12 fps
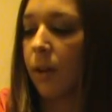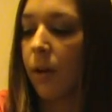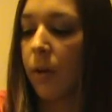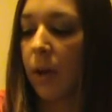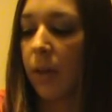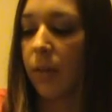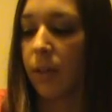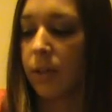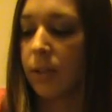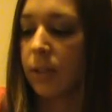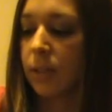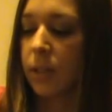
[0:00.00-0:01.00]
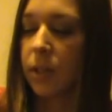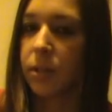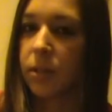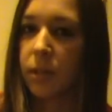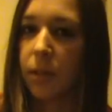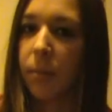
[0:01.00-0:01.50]
okay, this is
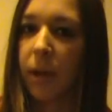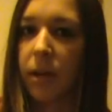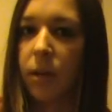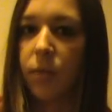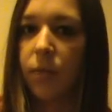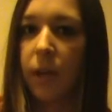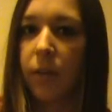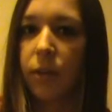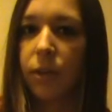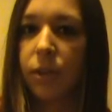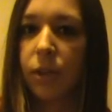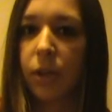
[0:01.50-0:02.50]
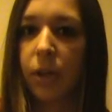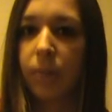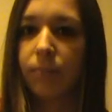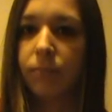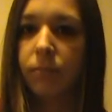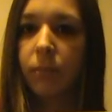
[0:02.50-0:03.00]
seriously my new favorite shirt
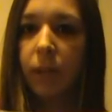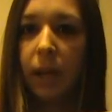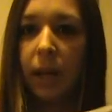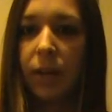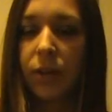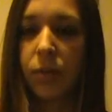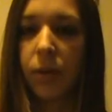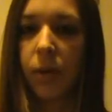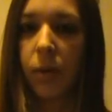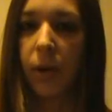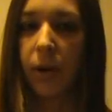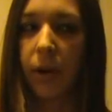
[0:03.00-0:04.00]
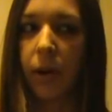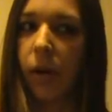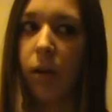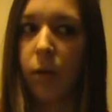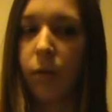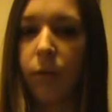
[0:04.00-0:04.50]
and I just want to wear it
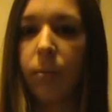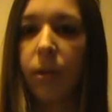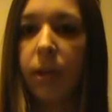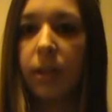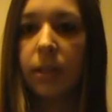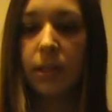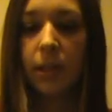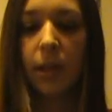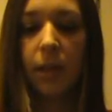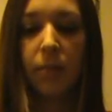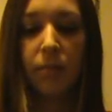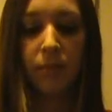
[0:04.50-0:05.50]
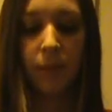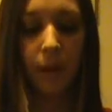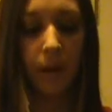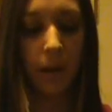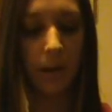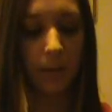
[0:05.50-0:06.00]
all over the place.
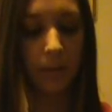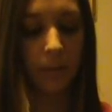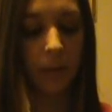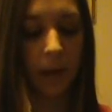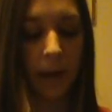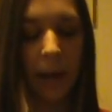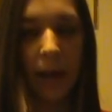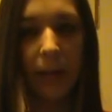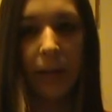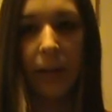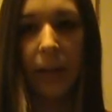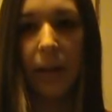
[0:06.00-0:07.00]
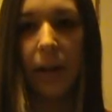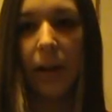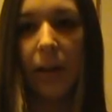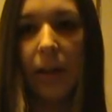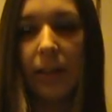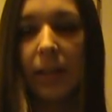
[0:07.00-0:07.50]
Um, I got like
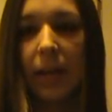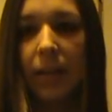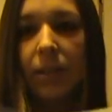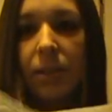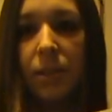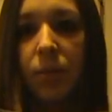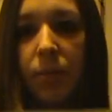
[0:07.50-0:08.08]
a size too